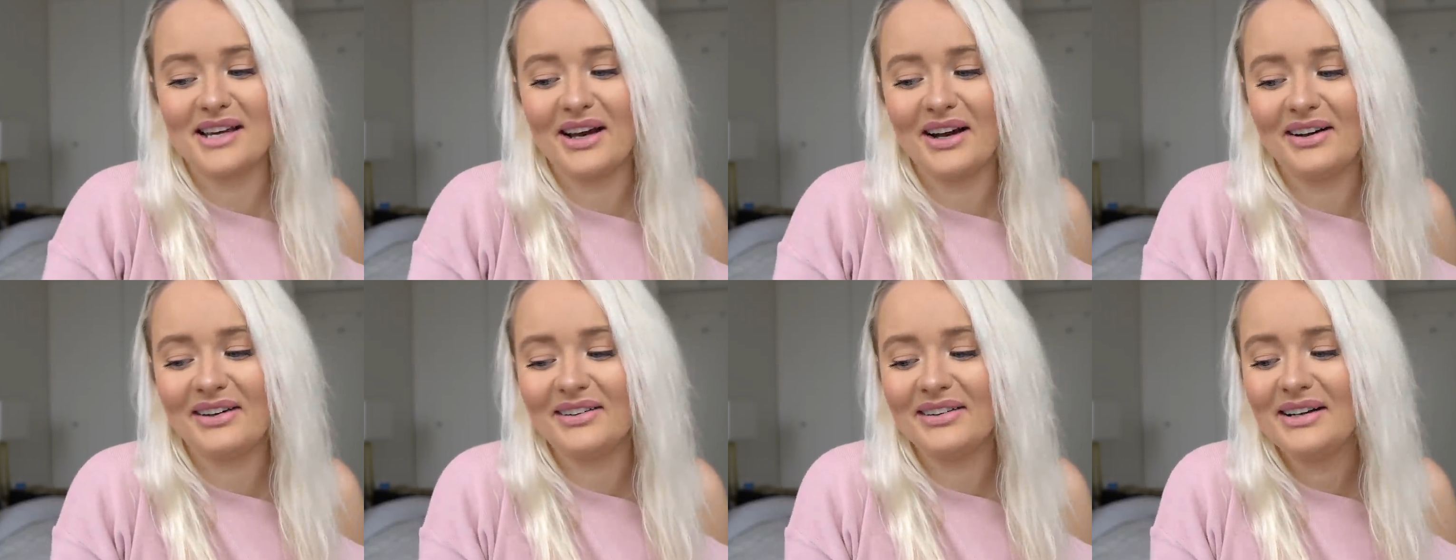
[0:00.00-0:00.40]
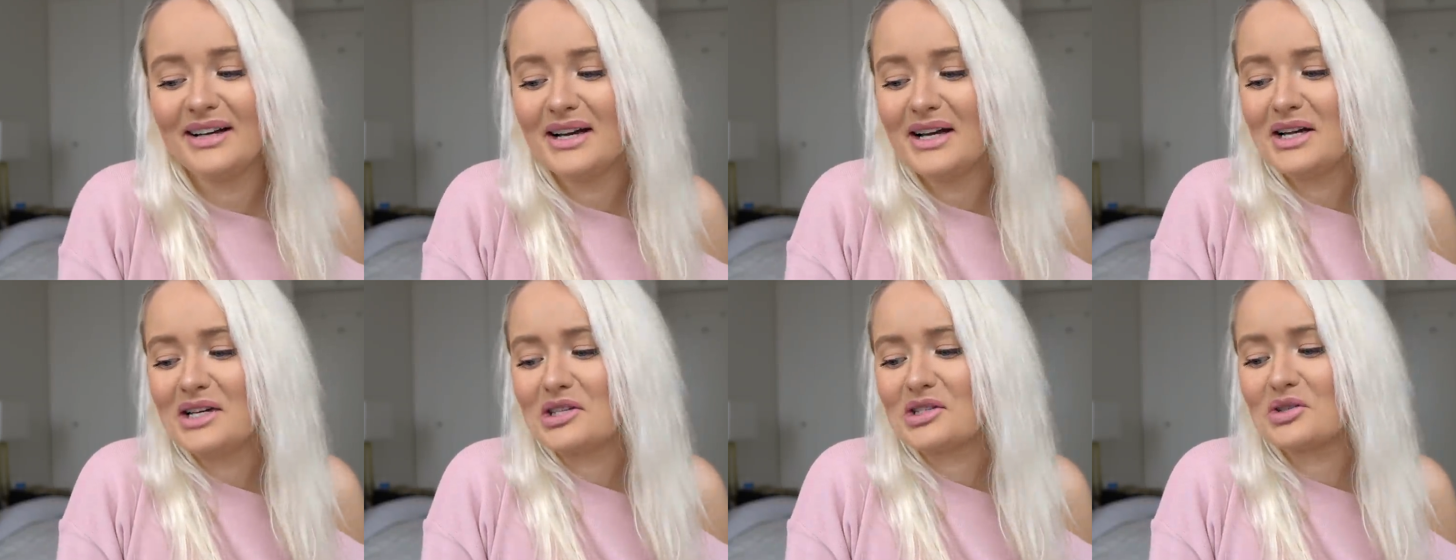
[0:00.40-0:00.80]
sell.
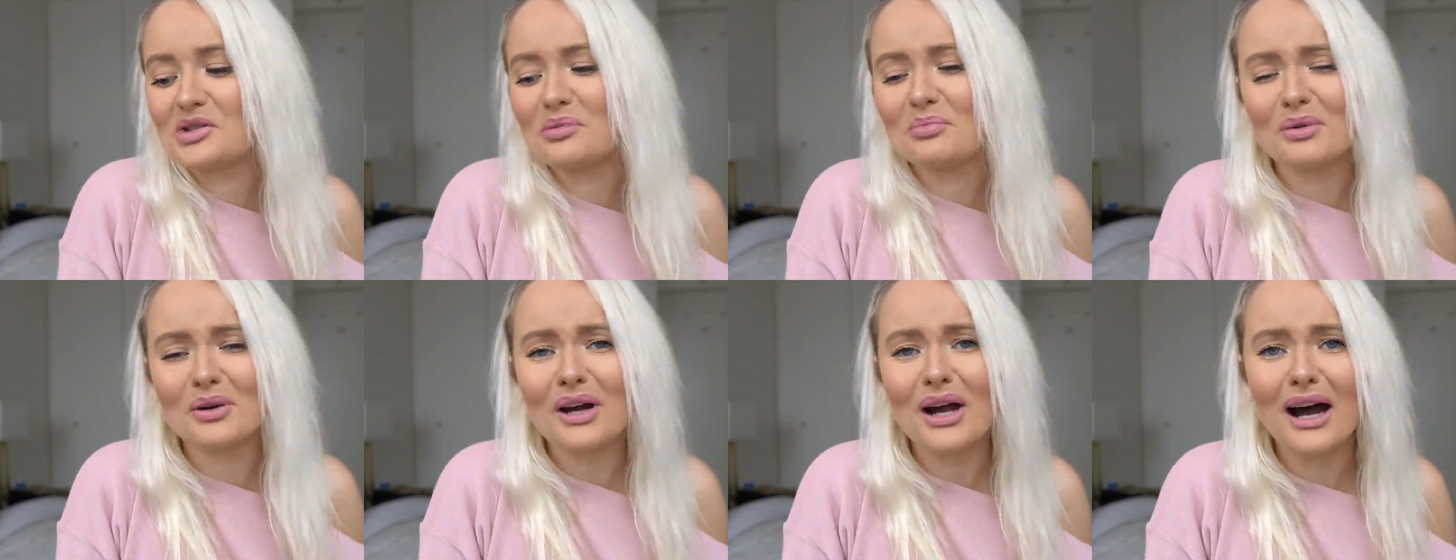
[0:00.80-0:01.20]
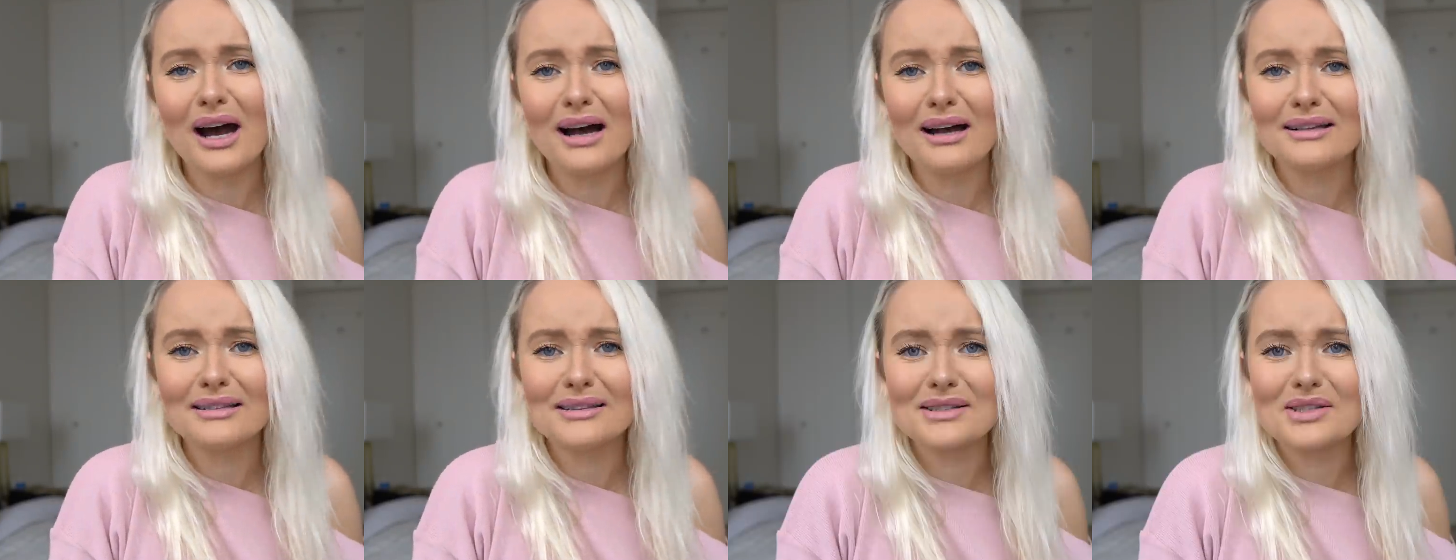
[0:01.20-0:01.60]
Super
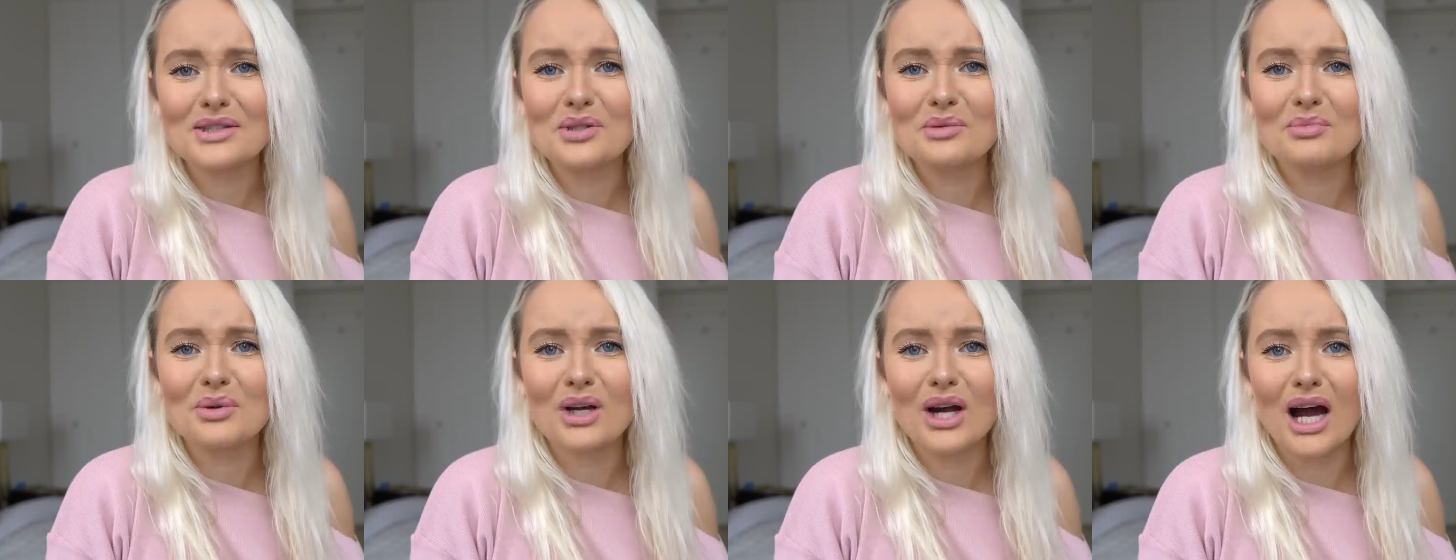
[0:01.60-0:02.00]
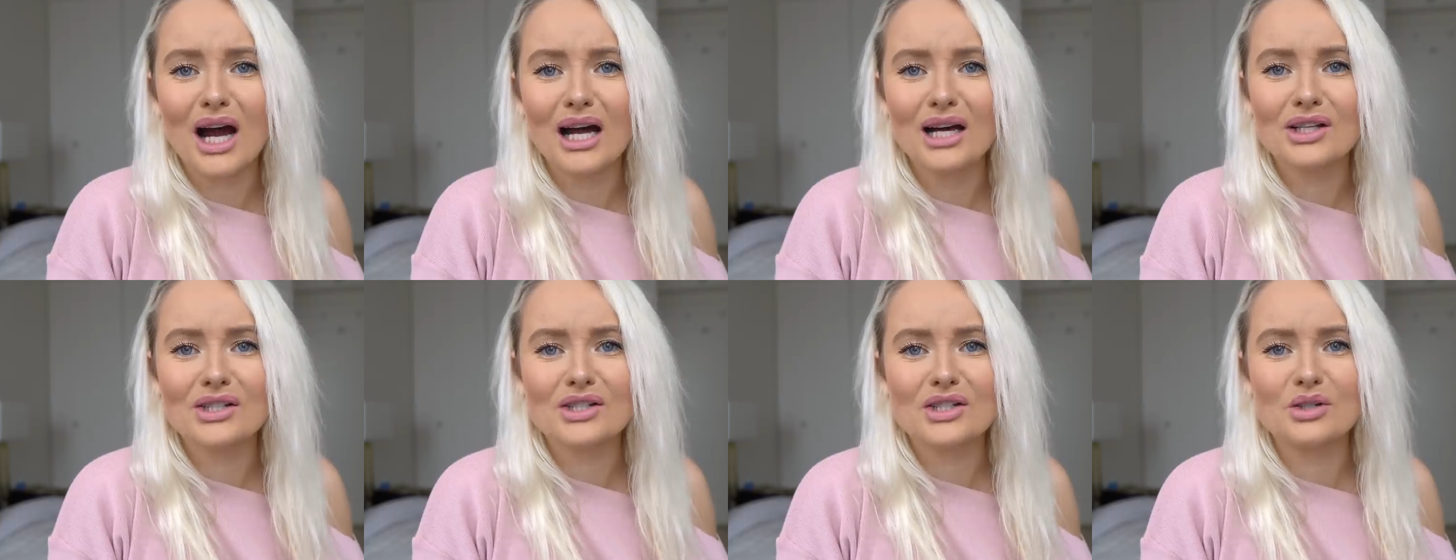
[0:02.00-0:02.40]
Superga,
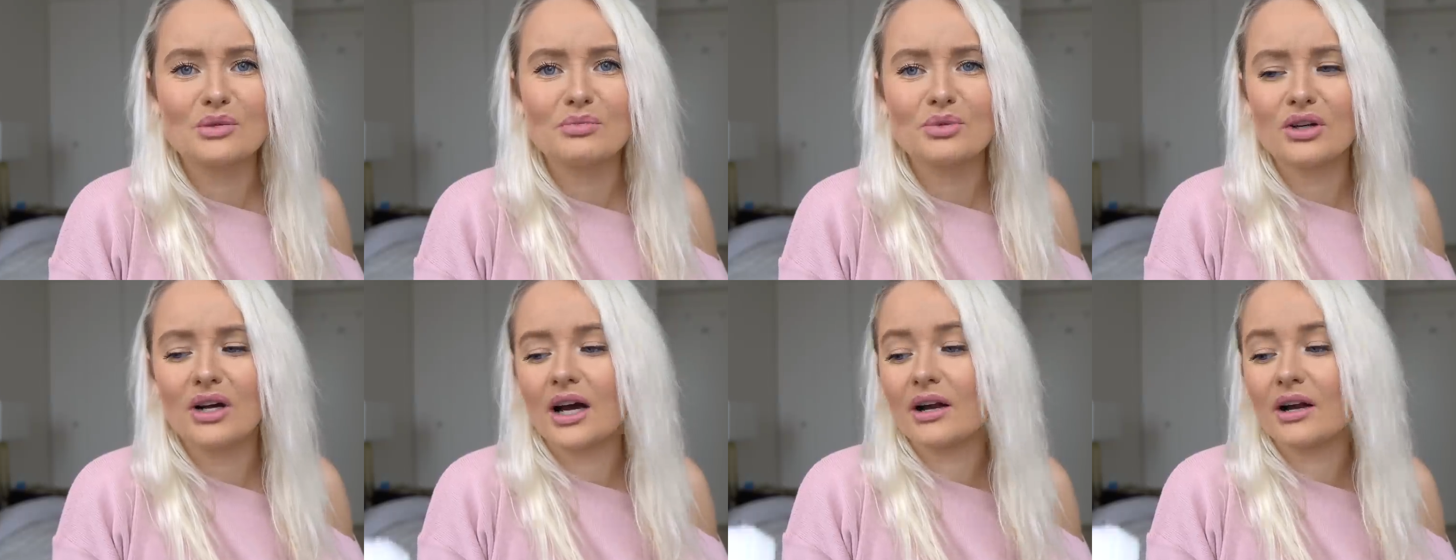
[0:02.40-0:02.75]
Super Super,